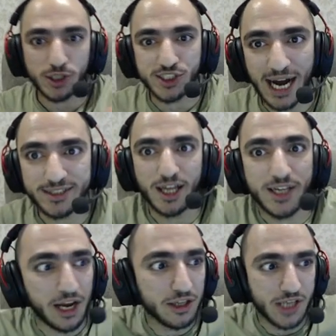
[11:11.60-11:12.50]
site like
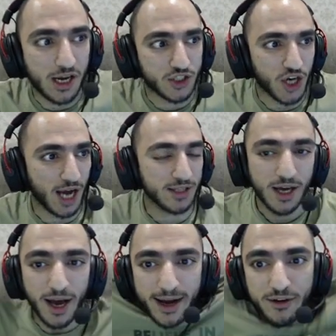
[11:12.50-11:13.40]
a real Gigashot,
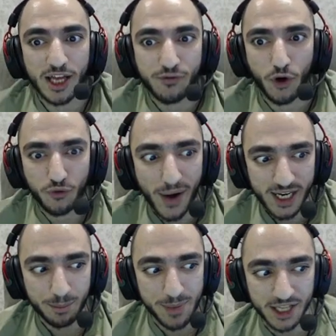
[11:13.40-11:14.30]
like for
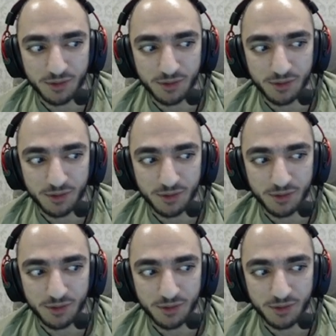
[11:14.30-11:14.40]
fucking minute,